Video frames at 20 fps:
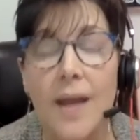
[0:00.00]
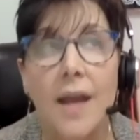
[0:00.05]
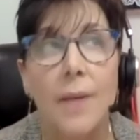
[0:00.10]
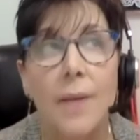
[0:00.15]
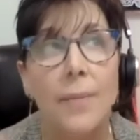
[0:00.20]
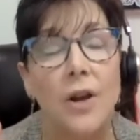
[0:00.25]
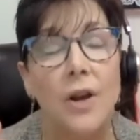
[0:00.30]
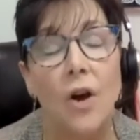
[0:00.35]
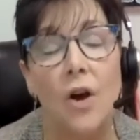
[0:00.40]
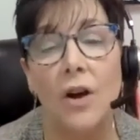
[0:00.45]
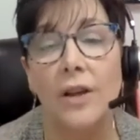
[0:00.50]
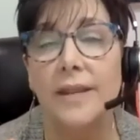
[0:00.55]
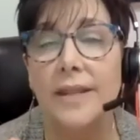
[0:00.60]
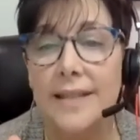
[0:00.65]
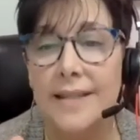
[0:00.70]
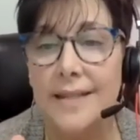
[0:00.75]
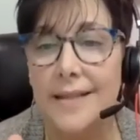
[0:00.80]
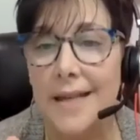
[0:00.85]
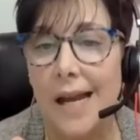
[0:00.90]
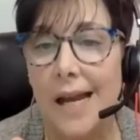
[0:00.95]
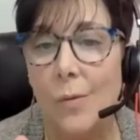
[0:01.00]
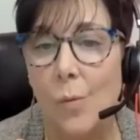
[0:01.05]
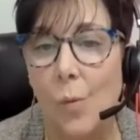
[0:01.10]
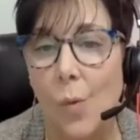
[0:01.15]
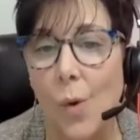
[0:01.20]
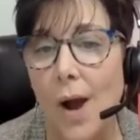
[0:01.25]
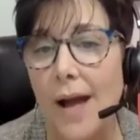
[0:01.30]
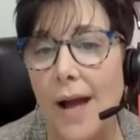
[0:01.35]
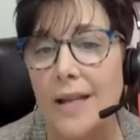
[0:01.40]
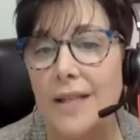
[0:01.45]
But on this day
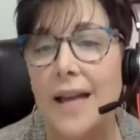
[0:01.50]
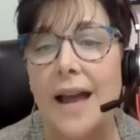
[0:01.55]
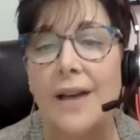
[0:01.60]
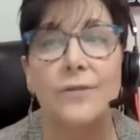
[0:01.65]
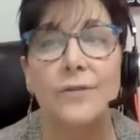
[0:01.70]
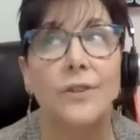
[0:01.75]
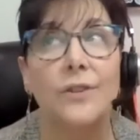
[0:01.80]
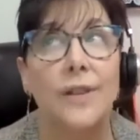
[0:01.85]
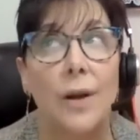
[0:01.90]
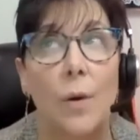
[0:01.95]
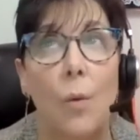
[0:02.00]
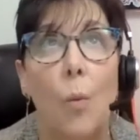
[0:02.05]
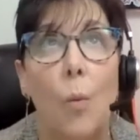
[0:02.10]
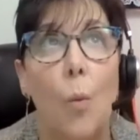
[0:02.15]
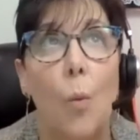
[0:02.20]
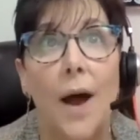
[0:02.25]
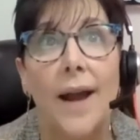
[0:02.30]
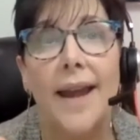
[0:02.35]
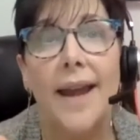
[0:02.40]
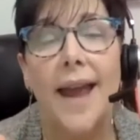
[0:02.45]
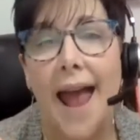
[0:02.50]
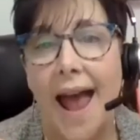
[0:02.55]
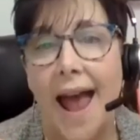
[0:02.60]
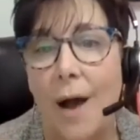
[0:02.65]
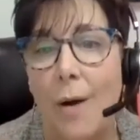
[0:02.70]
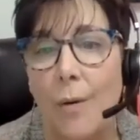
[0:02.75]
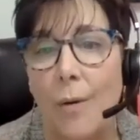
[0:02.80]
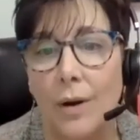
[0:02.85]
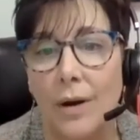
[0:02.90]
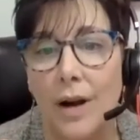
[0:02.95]
1, after like 1
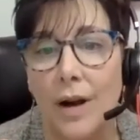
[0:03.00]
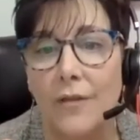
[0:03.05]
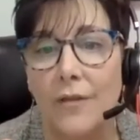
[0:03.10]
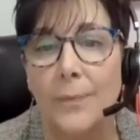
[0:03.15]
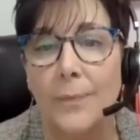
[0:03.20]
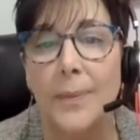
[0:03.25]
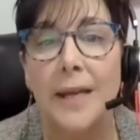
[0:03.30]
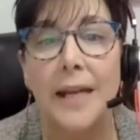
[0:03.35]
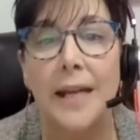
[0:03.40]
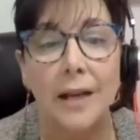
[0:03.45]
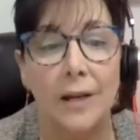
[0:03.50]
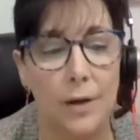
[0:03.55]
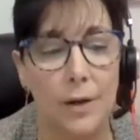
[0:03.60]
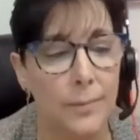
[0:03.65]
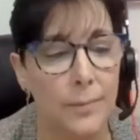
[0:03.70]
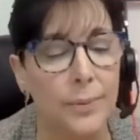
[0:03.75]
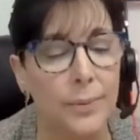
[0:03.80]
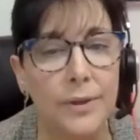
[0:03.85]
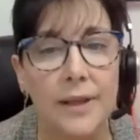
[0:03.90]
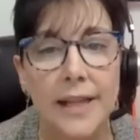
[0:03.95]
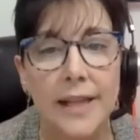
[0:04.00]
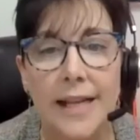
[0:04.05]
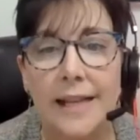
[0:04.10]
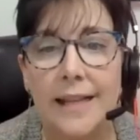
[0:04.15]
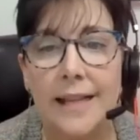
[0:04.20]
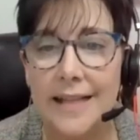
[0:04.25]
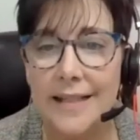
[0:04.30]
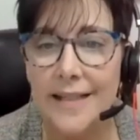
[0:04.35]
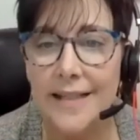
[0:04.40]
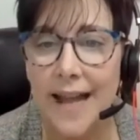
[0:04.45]
hour of being in
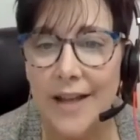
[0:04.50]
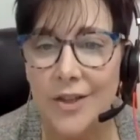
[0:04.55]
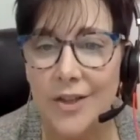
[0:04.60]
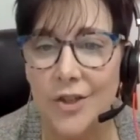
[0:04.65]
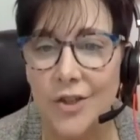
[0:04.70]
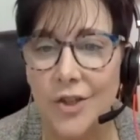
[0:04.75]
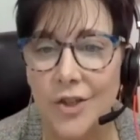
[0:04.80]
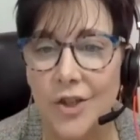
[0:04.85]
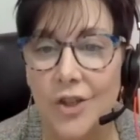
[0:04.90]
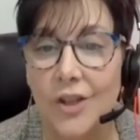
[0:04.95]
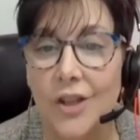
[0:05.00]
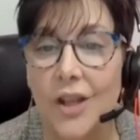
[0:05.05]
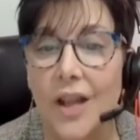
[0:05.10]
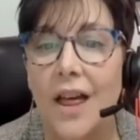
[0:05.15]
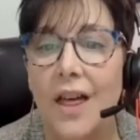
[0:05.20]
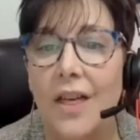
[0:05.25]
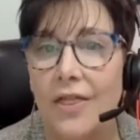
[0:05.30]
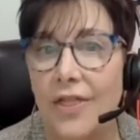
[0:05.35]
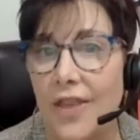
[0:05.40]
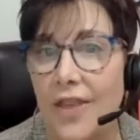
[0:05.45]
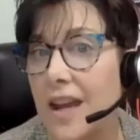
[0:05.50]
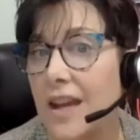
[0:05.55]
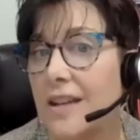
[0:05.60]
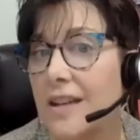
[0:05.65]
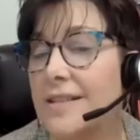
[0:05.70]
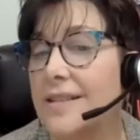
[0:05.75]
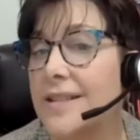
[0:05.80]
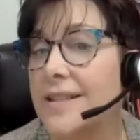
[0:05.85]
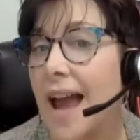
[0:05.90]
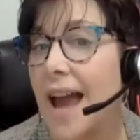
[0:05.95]
completely intentional,
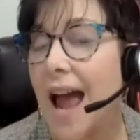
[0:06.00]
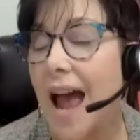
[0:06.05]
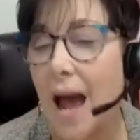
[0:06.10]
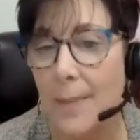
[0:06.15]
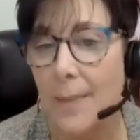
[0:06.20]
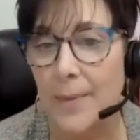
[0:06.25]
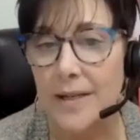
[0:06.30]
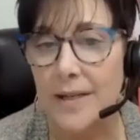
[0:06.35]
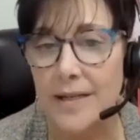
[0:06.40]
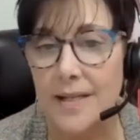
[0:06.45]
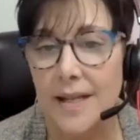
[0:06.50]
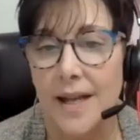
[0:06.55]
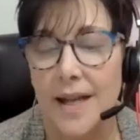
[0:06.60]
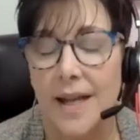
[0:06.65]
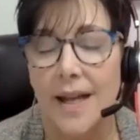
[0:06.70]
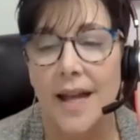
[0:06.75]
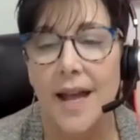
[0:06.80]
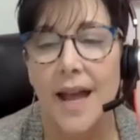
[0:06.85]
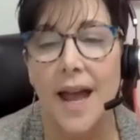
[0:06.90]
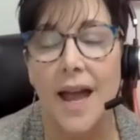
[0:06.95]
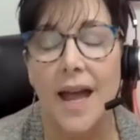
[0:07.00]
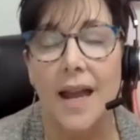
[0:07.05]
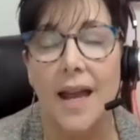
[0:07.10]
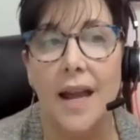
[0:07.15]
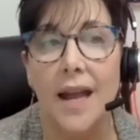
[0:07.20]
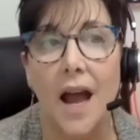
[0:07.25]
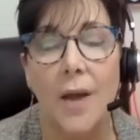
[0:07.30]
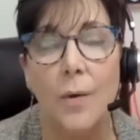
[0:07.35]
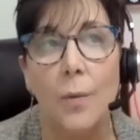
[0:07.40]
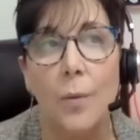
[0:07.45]
things happened. And
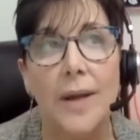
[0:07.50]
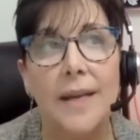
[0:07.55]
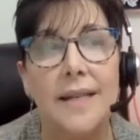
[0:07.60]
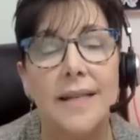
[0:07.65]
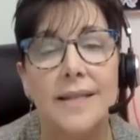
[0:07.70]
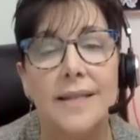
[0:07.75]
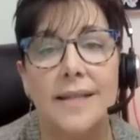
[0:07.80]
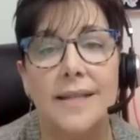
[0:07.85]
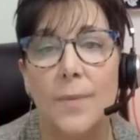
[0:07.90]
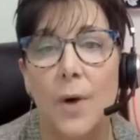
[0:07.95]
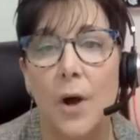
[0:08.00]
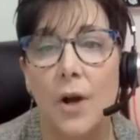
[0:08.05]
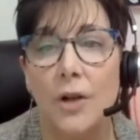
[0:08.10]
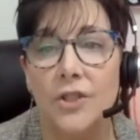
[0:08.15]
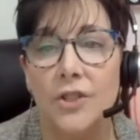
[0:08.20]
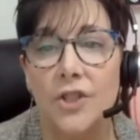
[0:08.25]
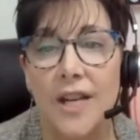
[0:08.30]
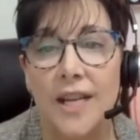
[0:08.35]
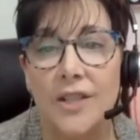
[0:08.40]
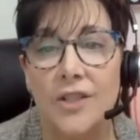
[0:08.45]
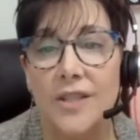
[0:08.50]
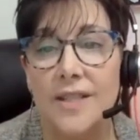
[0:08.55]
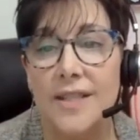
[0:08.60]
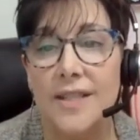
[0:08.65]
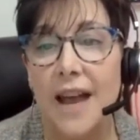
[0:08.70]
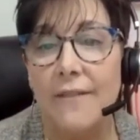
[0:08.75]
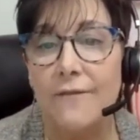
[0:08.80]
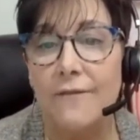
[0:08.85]
I witnessed small changes at